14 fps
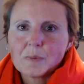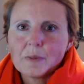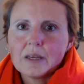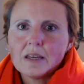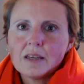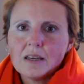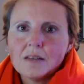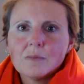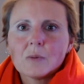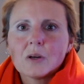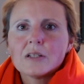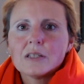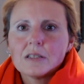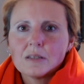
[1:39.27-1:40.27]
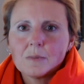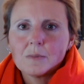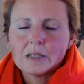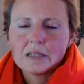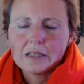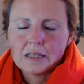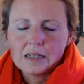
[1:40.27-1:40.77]
me in my
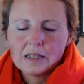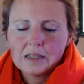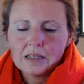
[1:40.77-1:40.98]
disability,